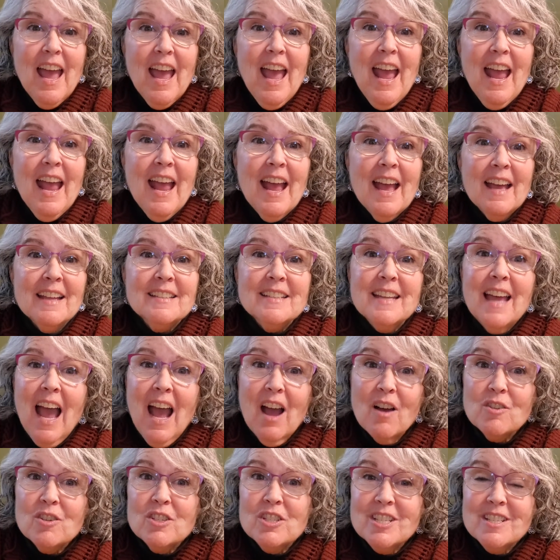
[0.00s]
and
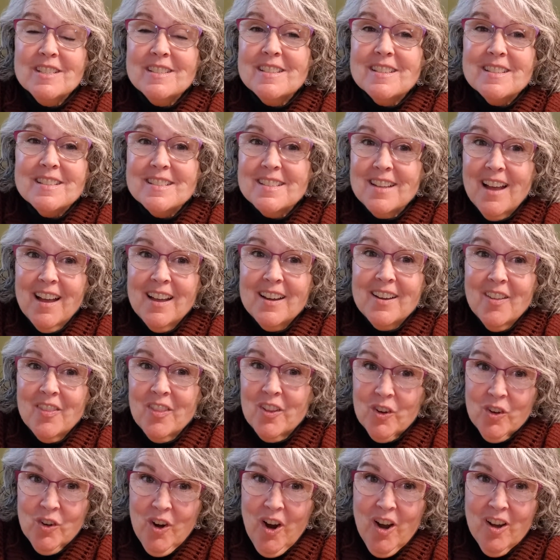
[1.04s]
how Jesus died on the
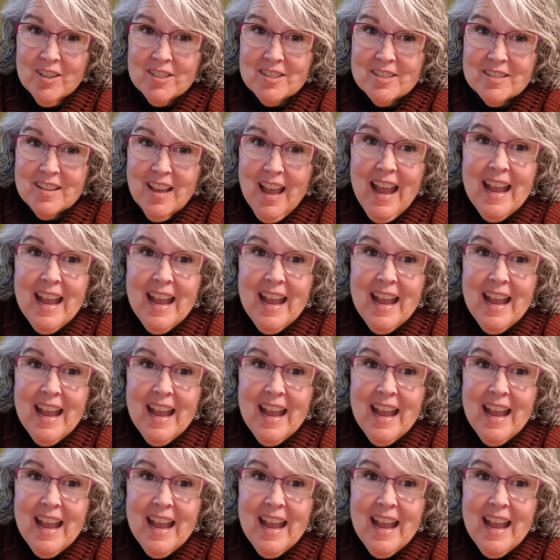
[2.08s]
cross.